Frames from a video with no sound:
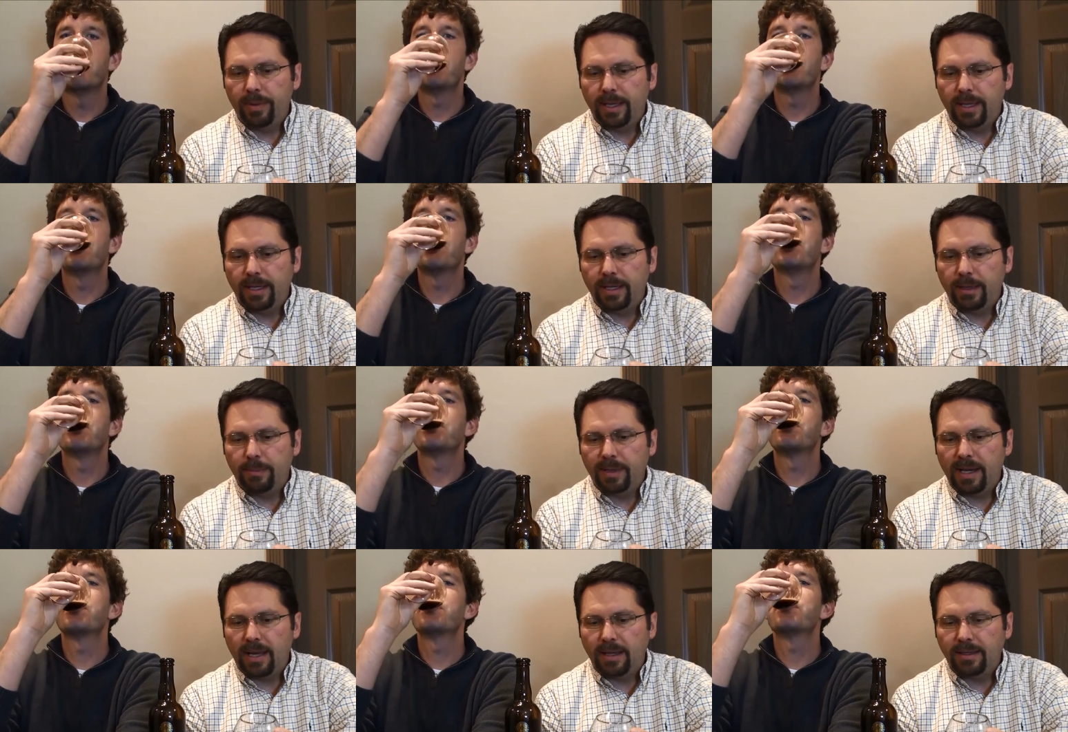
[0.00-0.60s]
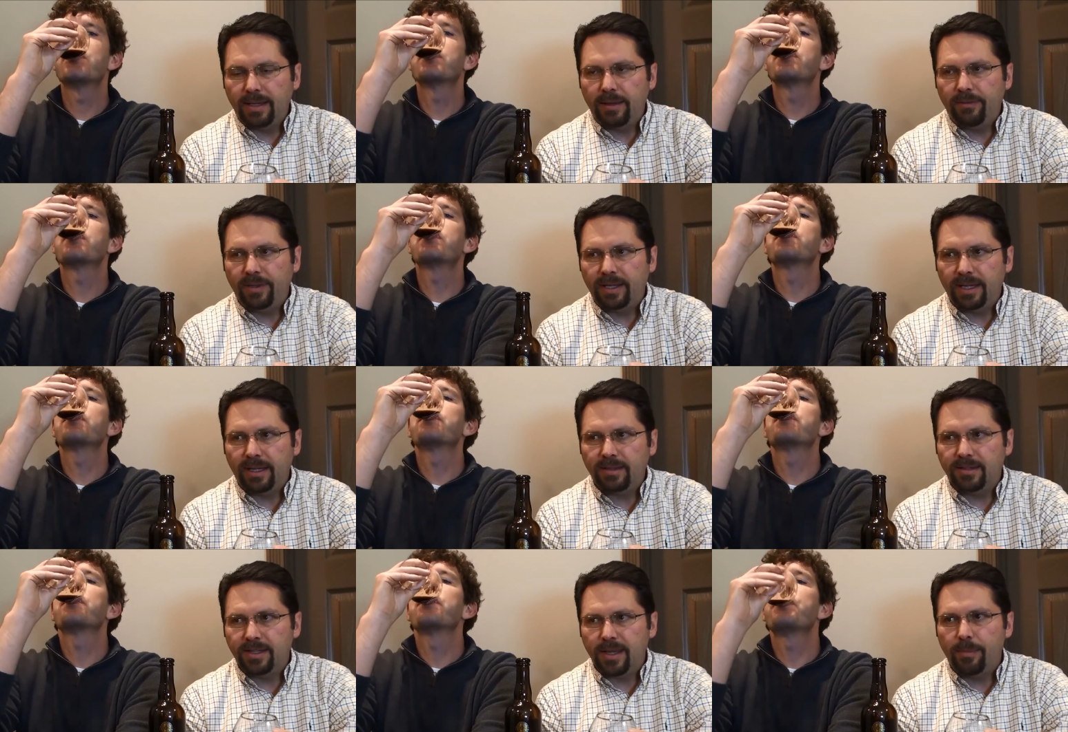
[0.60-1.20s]
Speaker 1: but I mean, I
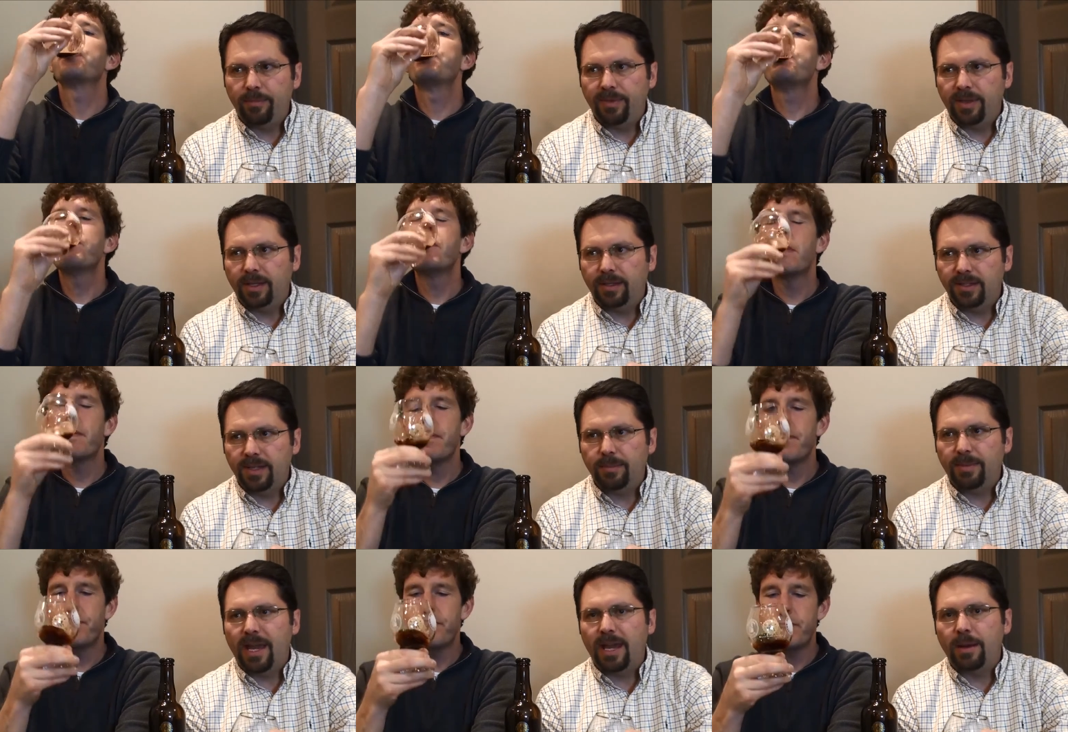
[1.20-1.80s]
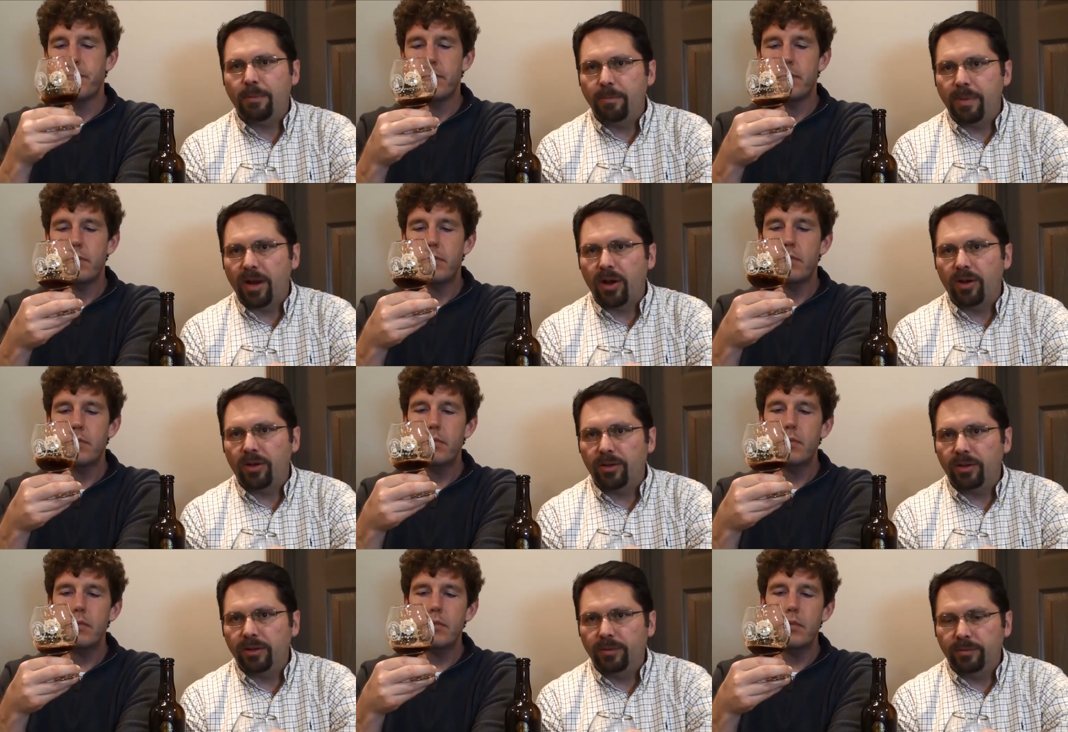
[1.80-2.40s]
definitely get something, some kind of
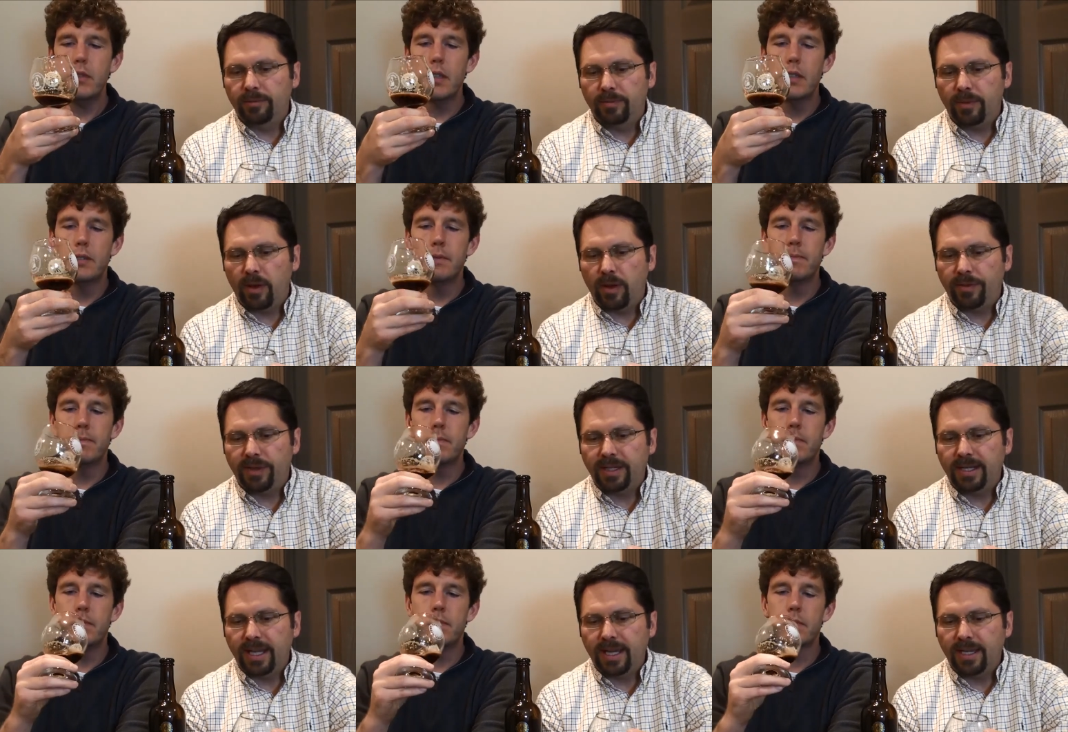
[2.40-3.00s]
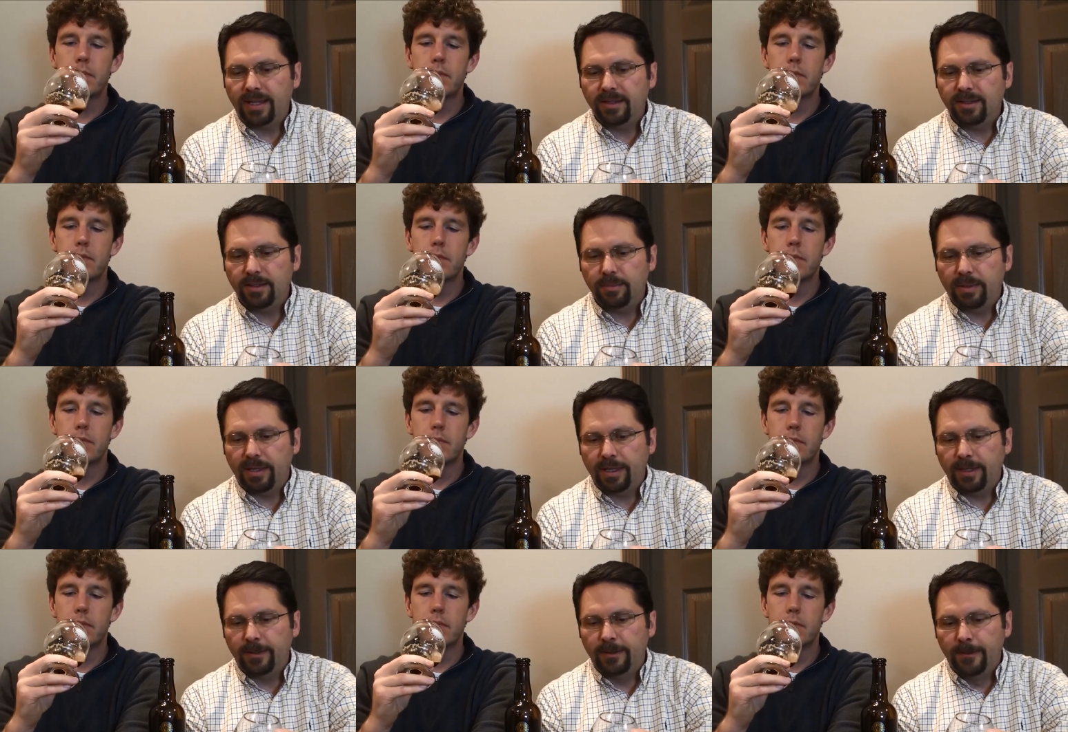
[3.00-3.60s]
barrel on the
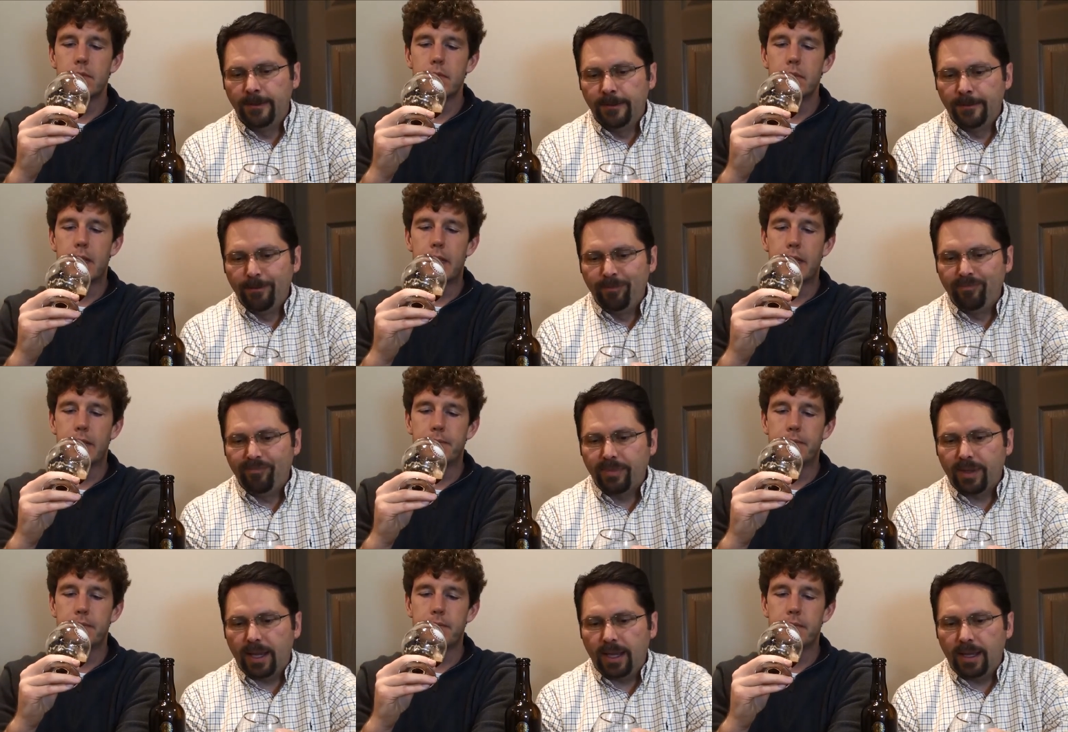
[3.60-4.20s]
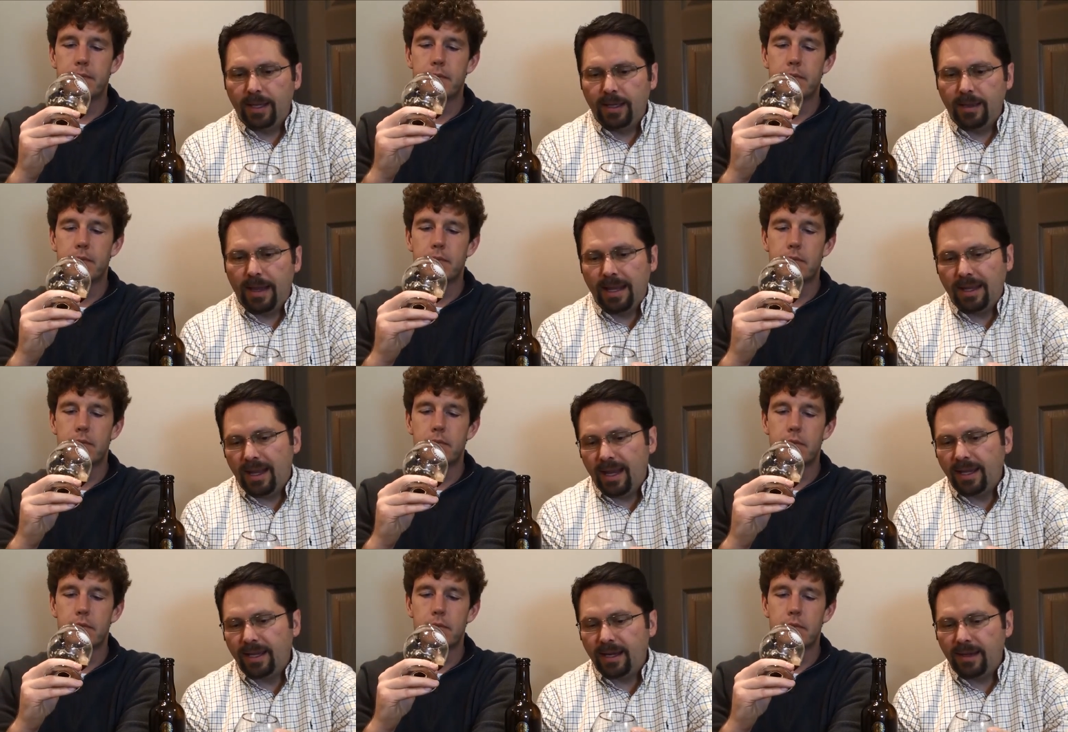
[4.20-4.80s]
taste, but yeah. uh,
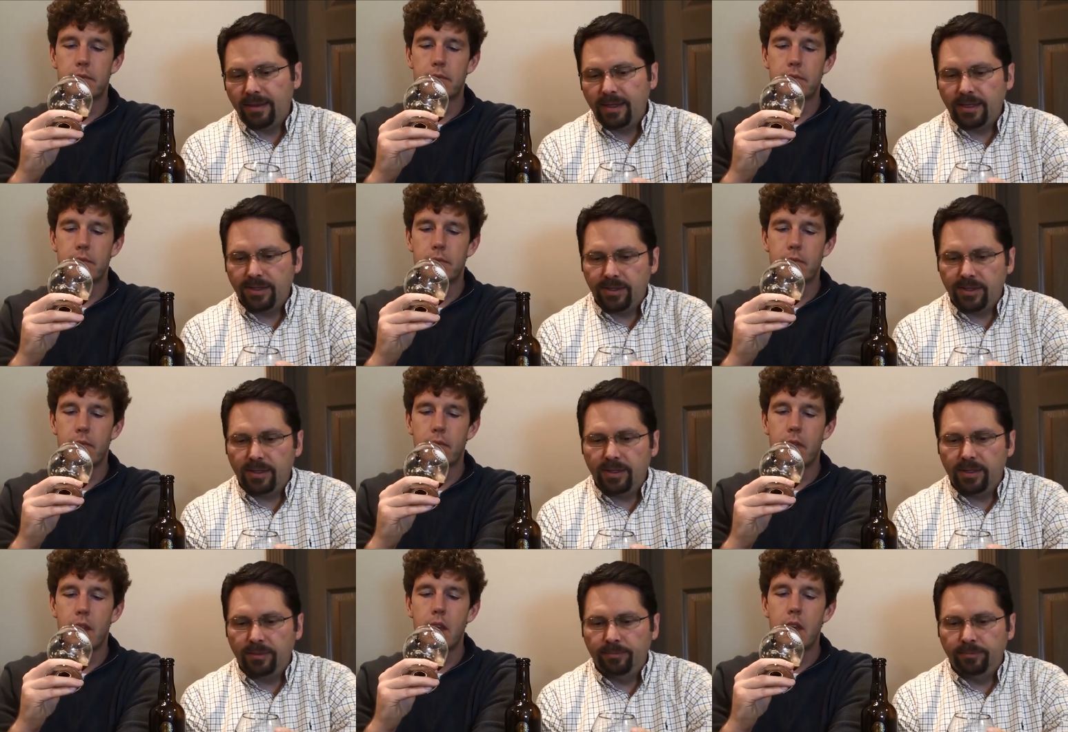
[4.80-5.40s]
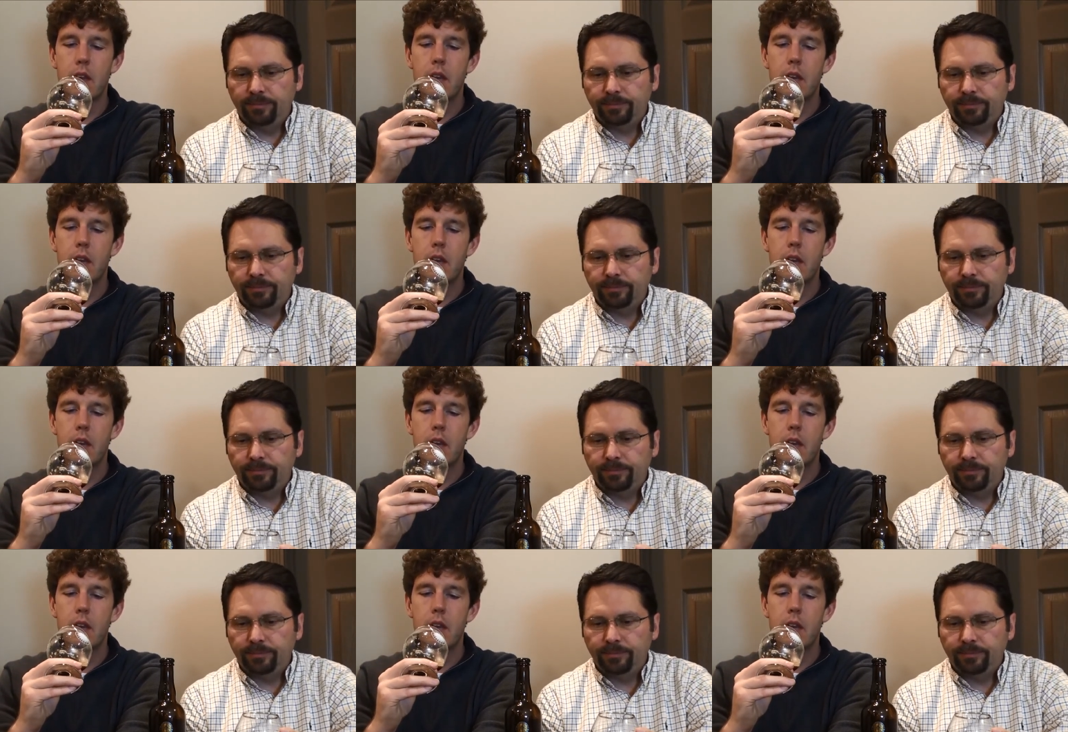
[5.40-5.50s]
I like it. I think it's good.